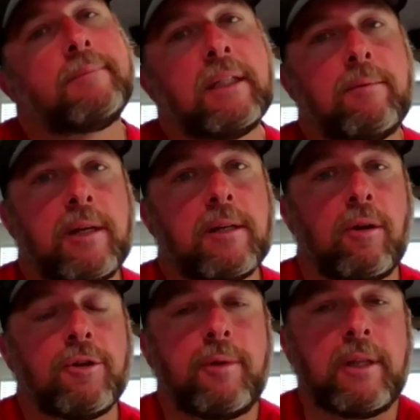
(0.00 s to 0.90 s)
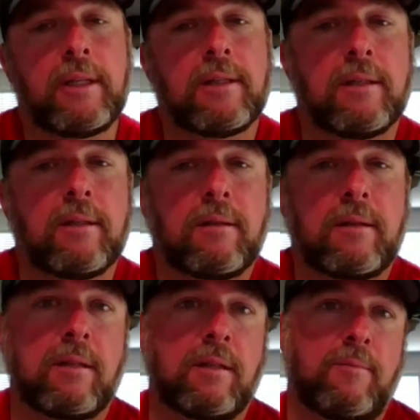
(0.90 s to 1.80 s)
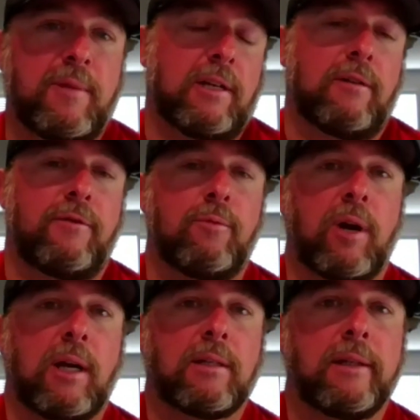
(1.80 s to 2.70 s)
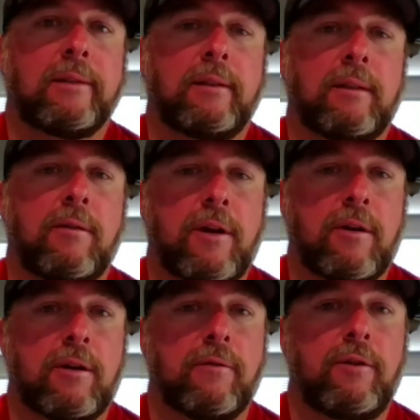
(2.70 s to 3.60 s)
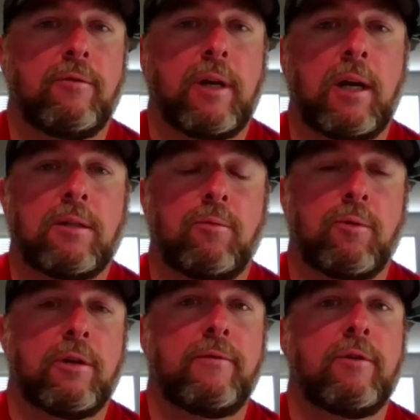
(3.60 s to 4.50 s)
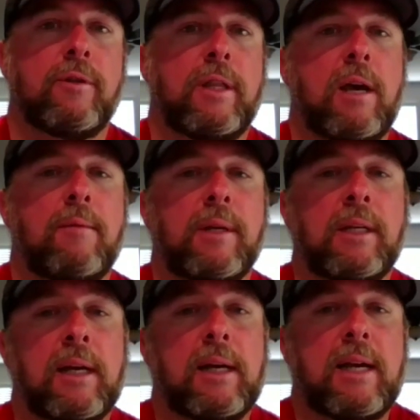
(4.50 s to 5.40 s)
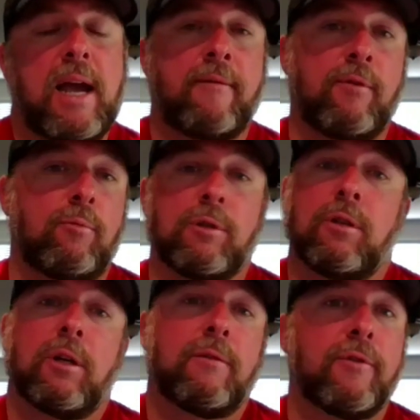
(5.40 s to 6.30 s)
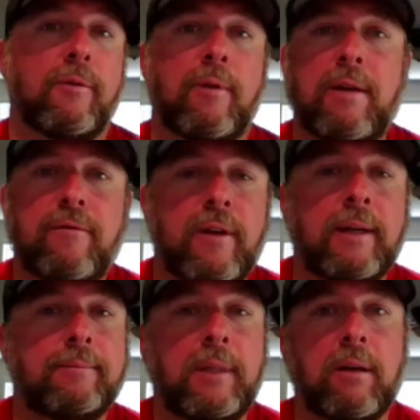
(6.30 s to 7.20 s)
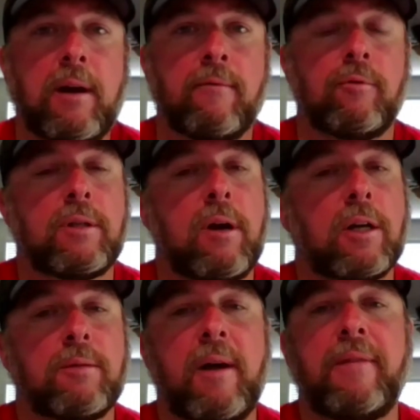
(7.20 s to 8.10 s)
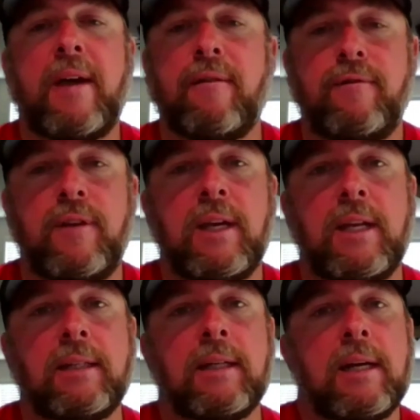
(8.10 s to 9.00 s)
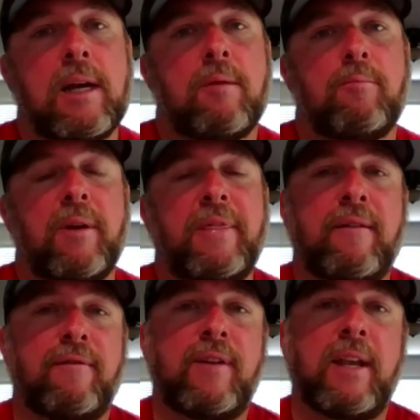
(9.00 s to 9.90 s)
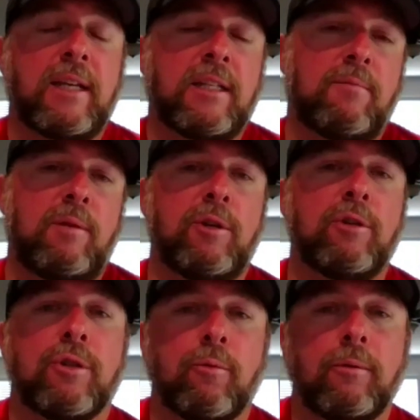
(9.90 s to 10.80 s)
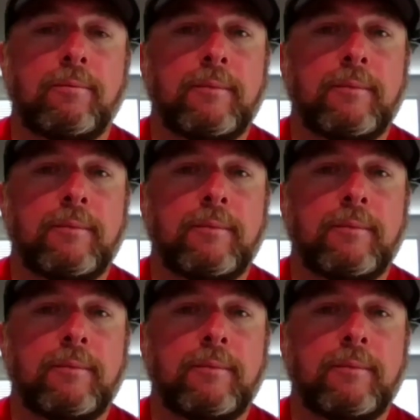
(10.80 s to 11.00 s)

you know, because ultimately this is a big interview process. You know, they're interviewing us, we're interviewing them, and everyone's looking for the right fit. You know, everyone talks about that fit, but that fit has to be mutual.